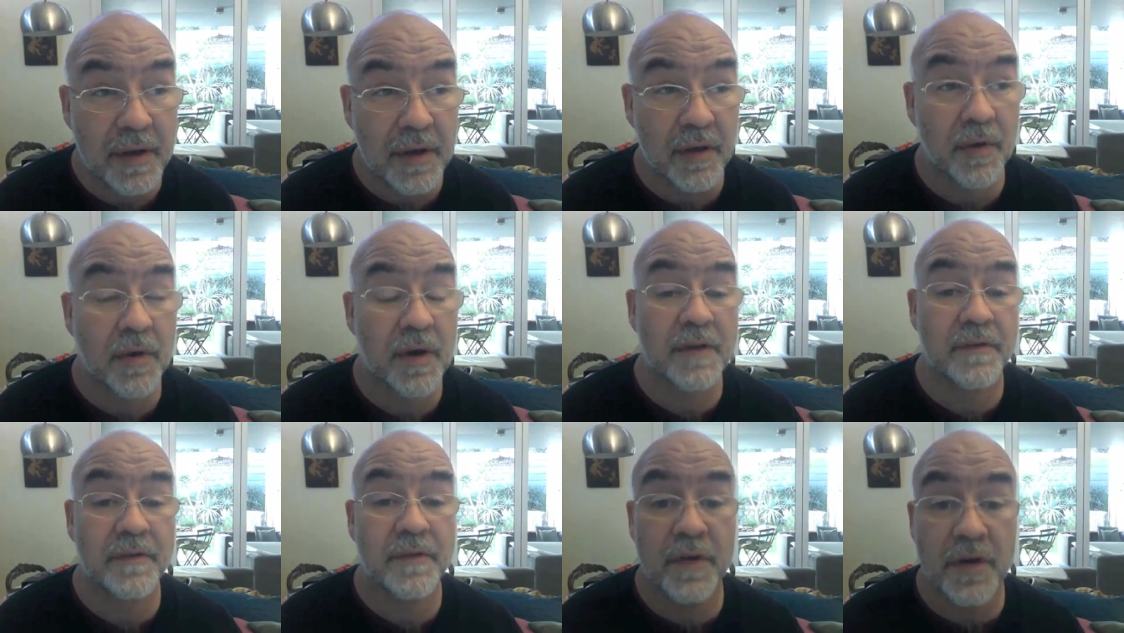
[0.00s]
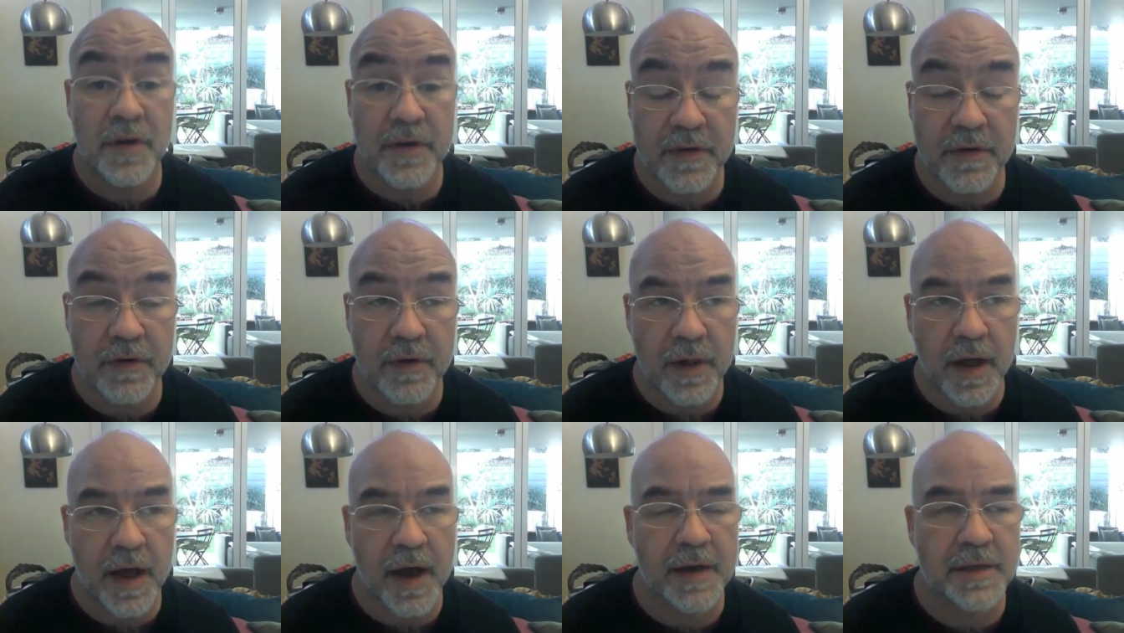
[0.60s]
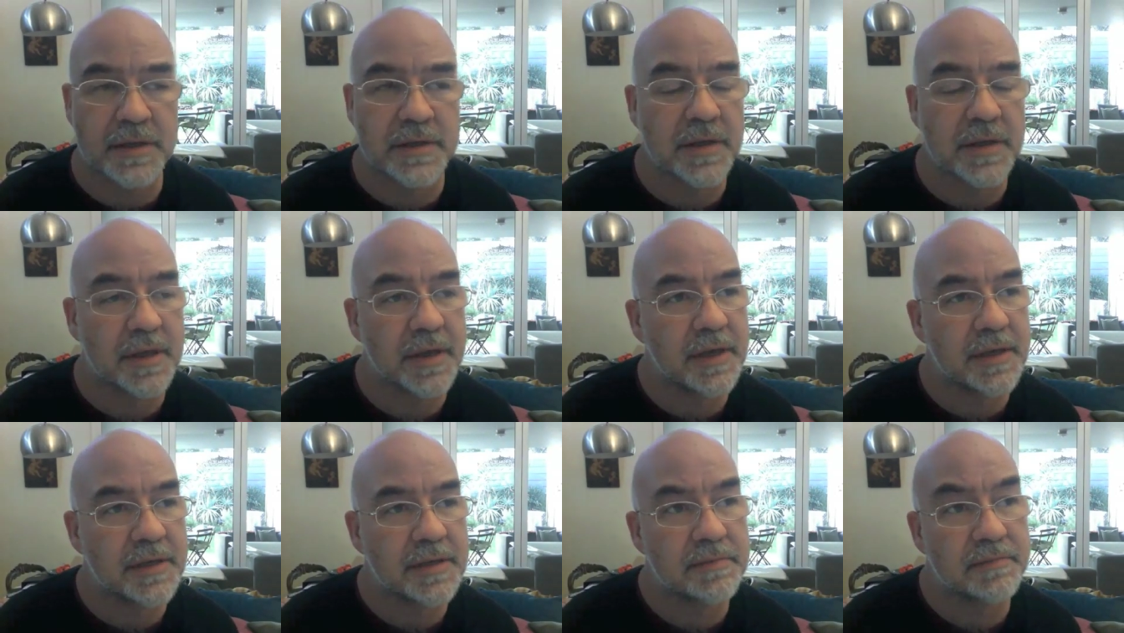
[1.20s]
quite a vertical height to
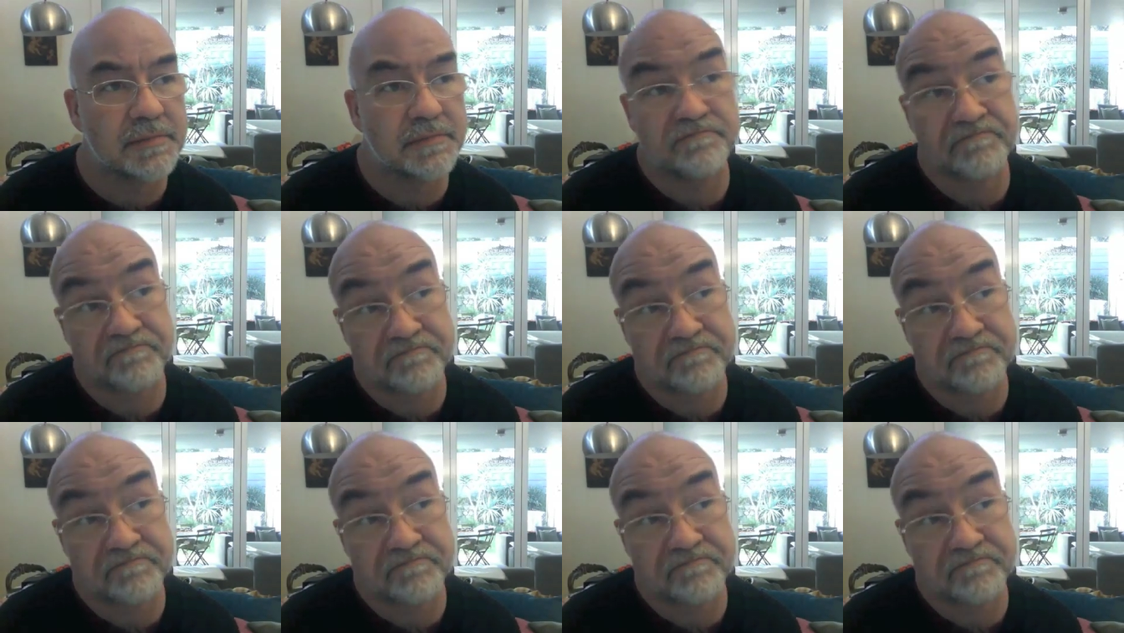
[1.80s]
these.